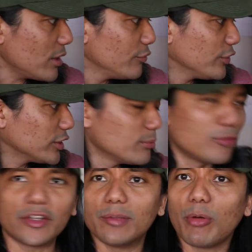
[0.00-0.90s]

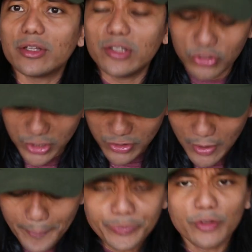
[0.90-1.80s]
of other
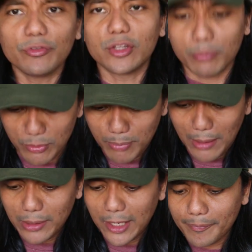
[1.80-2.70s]
politicians, victim of the
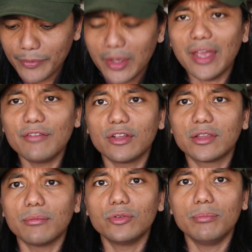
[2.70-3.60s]
public, and
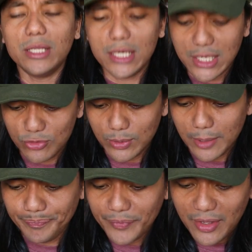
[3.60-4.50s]
victim of the media as
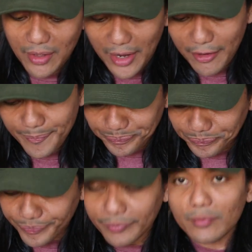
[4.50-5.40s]
well.
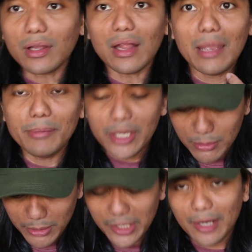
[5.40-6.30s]
I'm in
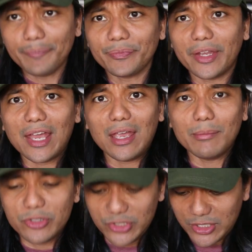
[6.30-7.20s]
the media, and I
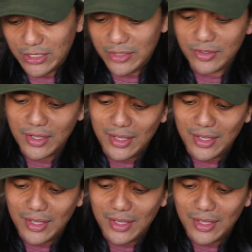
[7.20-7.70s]
am a journalist,